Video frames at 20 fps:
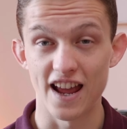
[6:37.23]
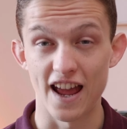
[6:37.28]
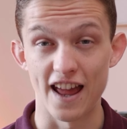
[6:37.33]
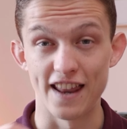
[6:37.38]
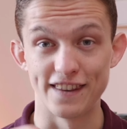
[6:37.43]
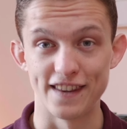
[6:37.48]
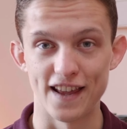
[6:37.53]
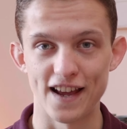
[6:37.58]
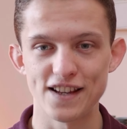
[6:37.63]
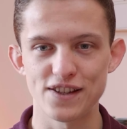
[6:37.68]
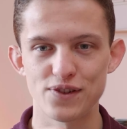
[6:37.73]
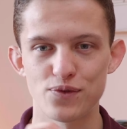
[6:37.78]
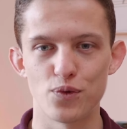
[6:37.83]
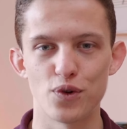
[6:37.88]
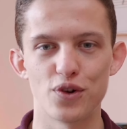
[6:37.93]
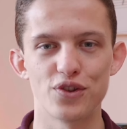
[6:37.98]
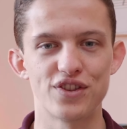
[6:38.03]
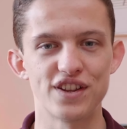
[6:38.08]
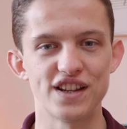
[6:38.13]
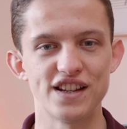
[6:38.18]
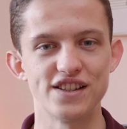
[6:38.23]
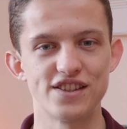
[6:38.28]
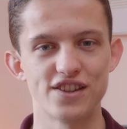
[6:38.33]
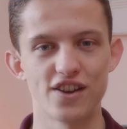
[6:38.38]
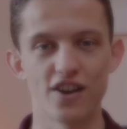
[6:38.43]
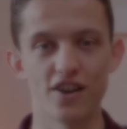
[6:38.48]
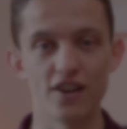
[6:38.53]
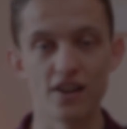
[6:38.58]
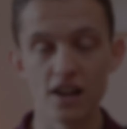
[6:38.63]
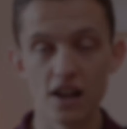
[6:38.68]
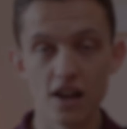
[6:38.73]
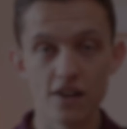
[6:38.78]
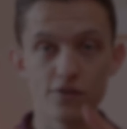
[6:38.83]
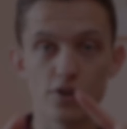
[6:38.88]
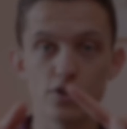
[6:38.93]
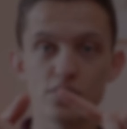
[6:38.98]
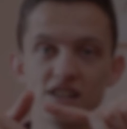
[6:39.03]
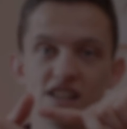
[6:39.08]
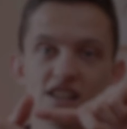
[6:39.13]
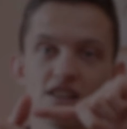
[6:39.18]
And that's what these are.
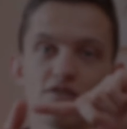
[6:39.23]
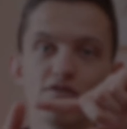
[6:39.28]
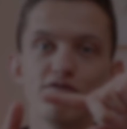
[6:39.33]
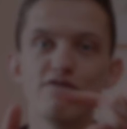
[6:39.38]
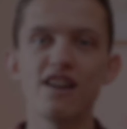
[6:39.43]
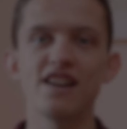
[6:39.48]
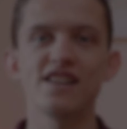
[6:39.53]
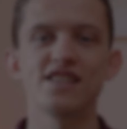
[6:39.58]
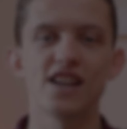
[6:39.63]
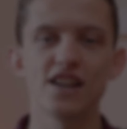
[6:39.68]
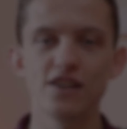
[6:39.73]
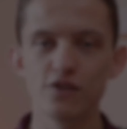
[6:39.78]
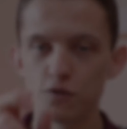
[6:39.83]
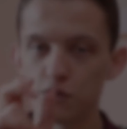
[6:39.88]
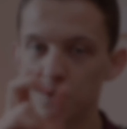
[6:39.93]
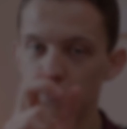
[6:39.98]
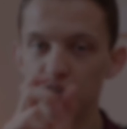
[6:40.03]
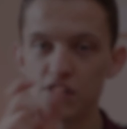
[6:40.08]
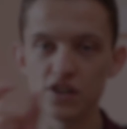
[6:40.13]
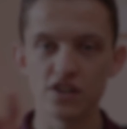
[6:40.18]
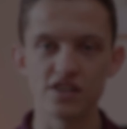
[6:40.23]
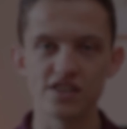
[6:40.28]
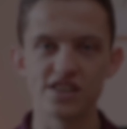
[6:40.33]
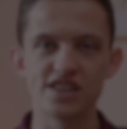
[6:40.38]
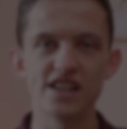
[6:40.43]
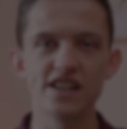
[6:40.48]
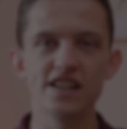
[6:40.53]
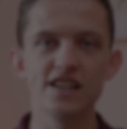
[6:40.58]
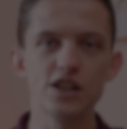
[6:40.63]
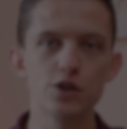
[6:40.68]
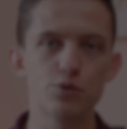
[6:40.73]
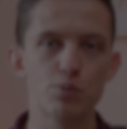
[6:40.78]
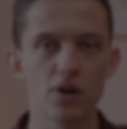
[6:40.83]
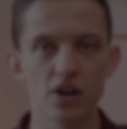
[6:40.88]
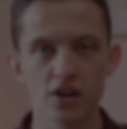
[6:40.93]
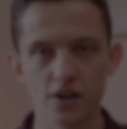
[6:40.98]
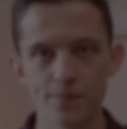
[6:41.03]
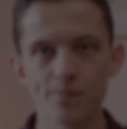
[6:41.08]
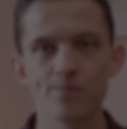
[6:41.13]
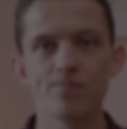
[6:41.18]
Those little rectangles that you can see in each
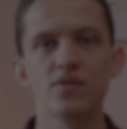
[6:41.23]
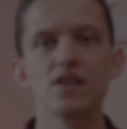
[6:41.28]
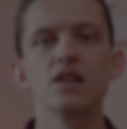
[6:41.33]
bar,